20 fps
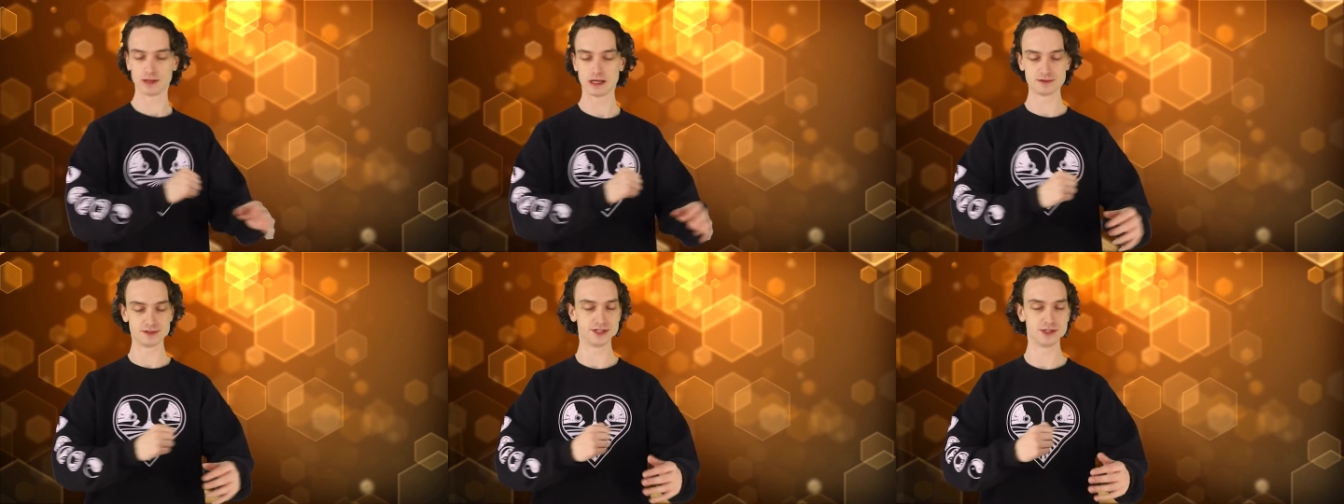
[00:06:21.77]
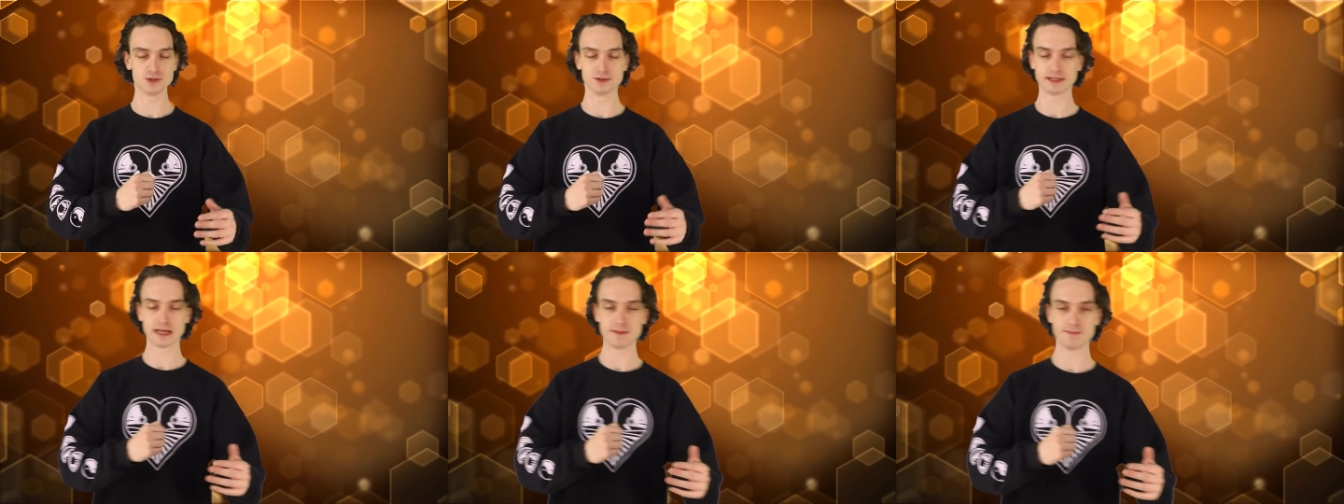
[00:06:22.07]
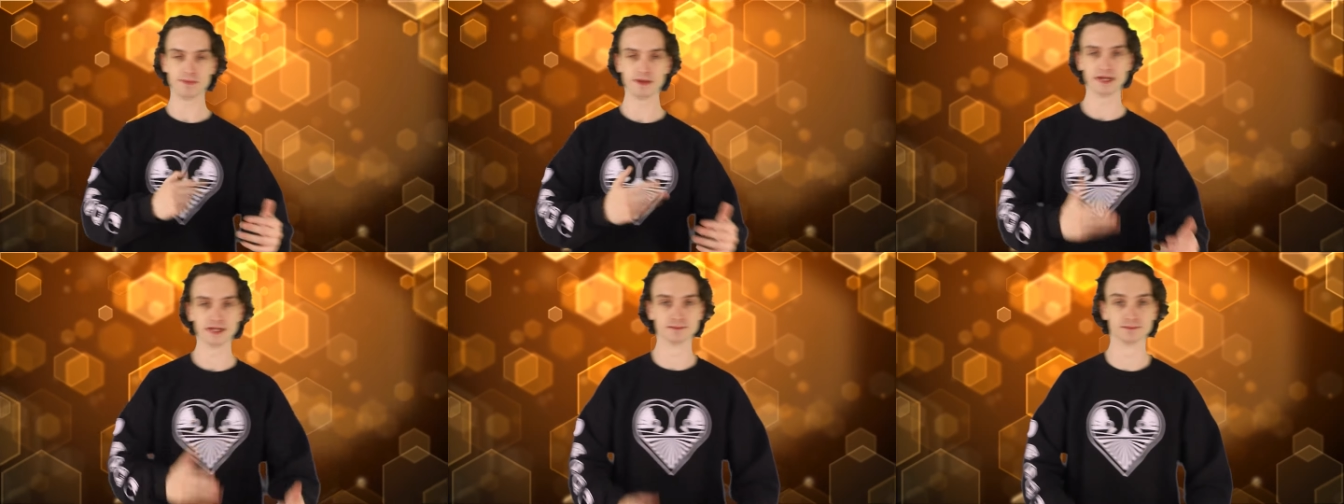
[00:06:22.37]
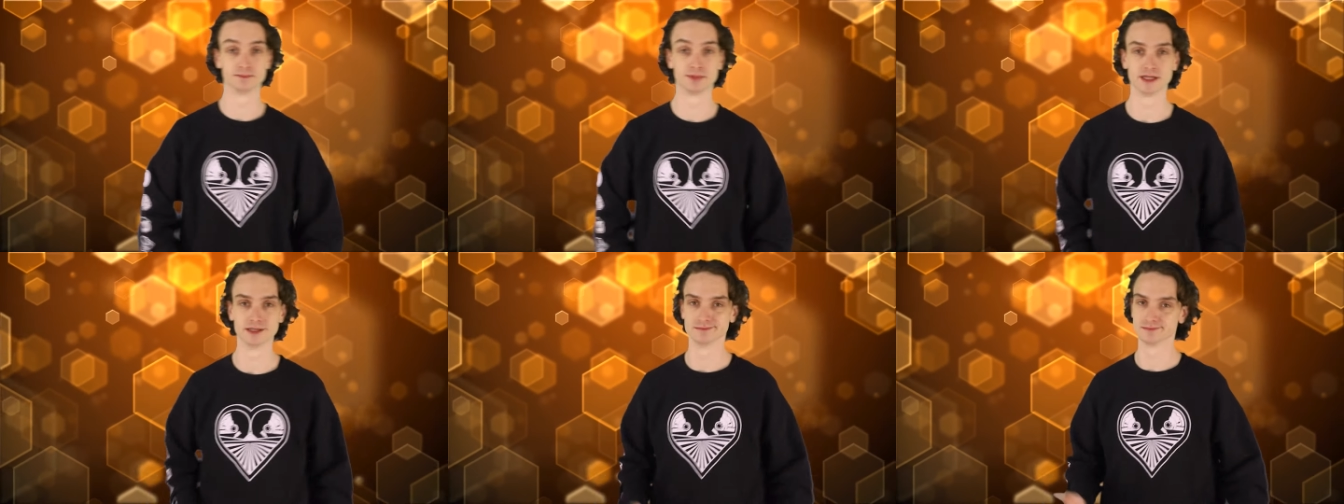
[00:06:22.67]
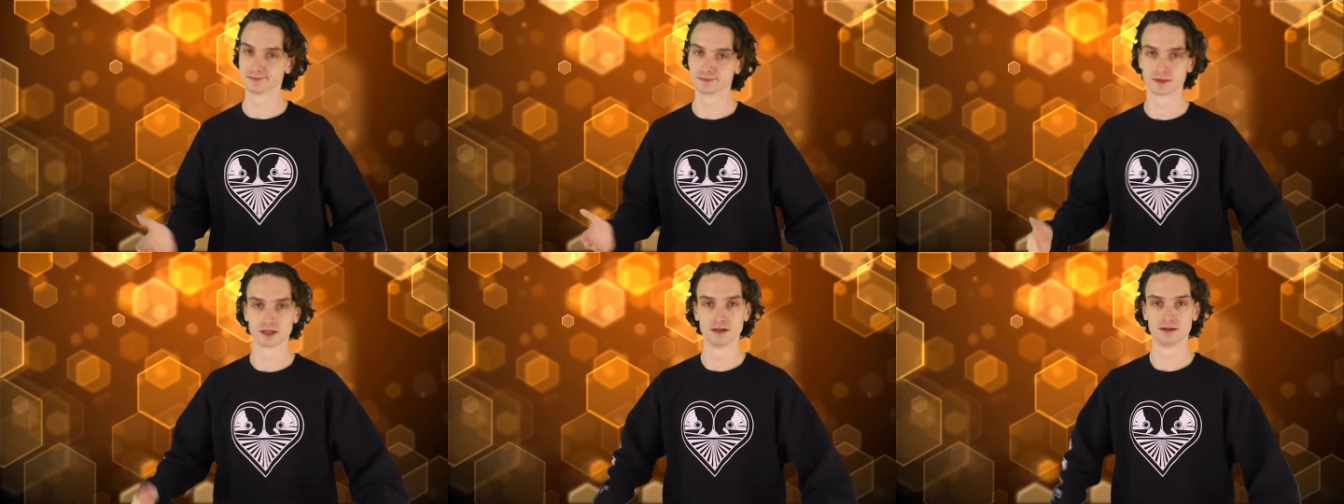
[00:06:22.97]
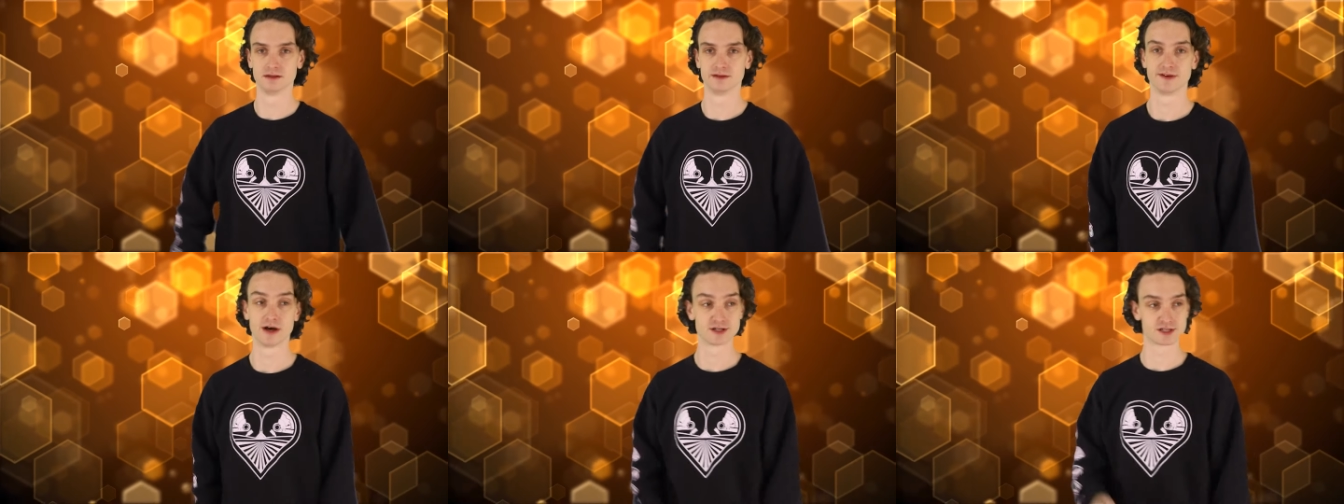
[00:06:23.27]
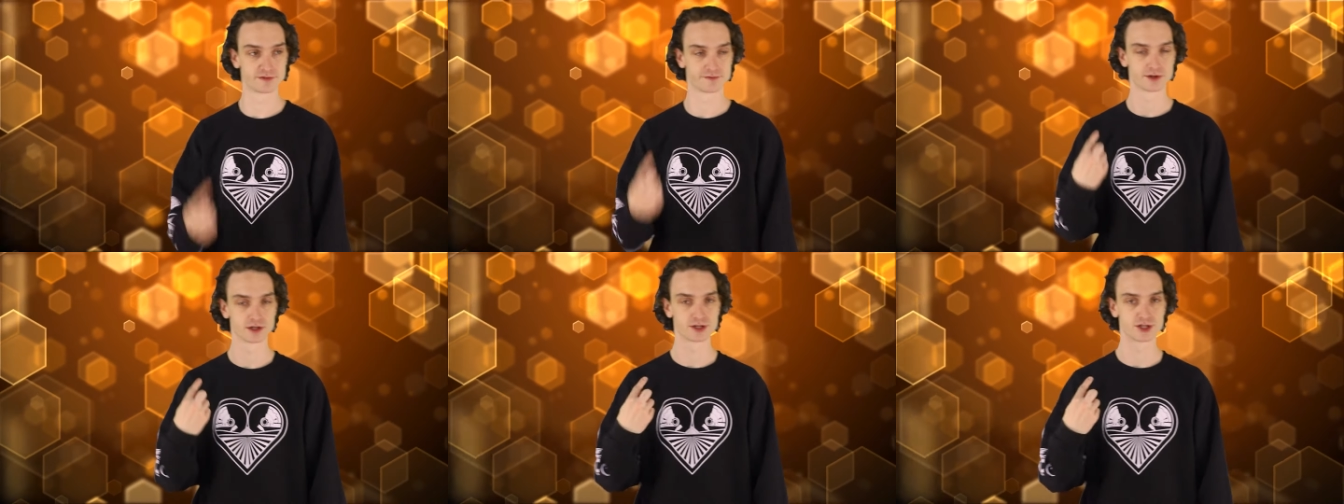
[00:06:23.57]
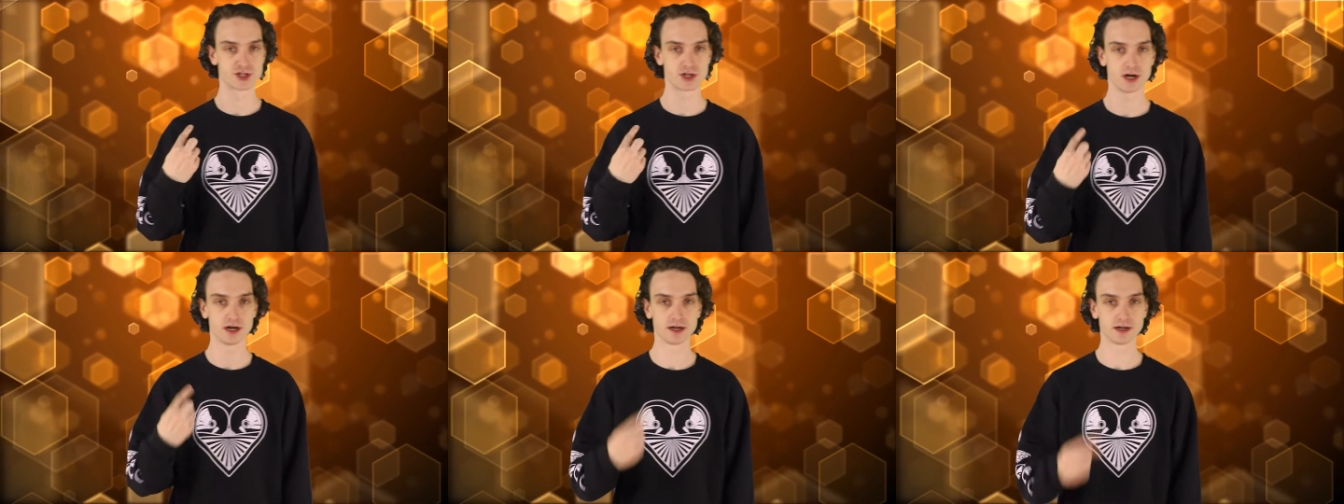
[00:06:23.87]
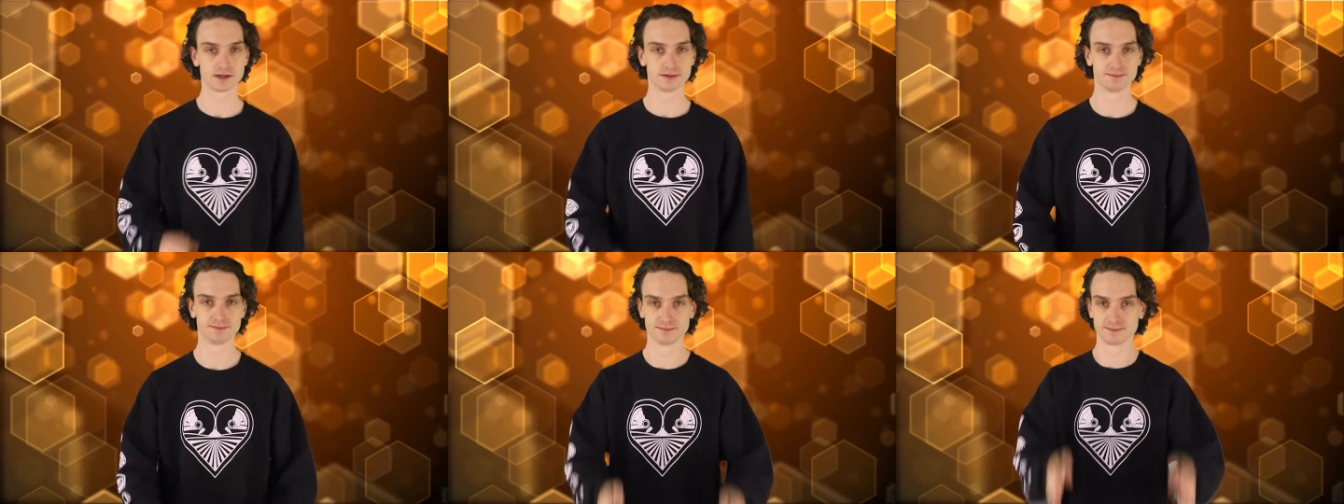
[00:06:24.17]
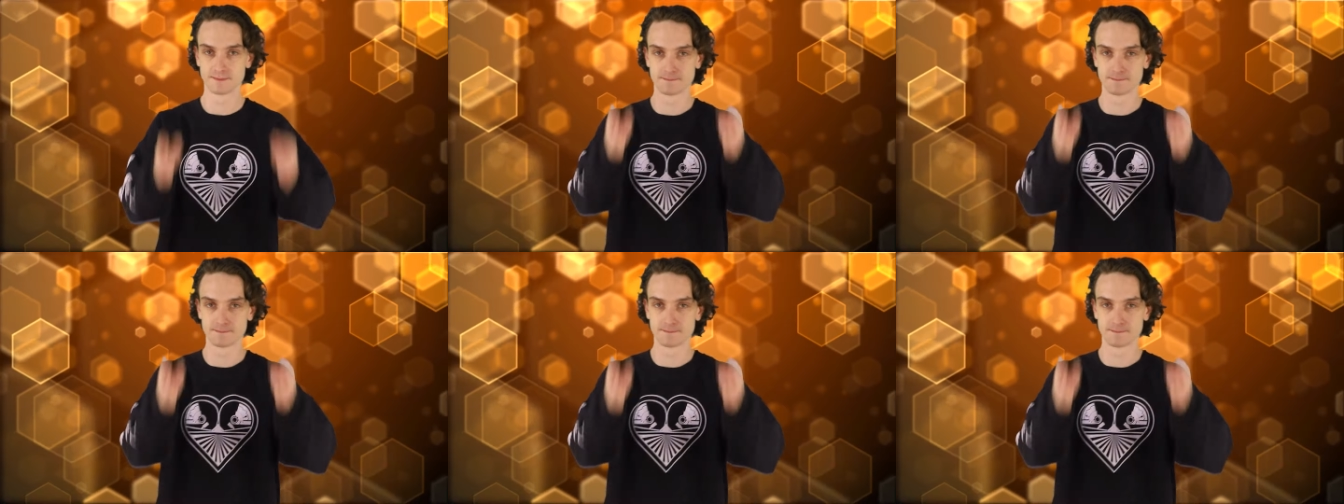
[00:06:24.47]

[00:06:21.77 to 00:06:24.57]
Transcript: while I was doing that bit, but if I was a frilled shark,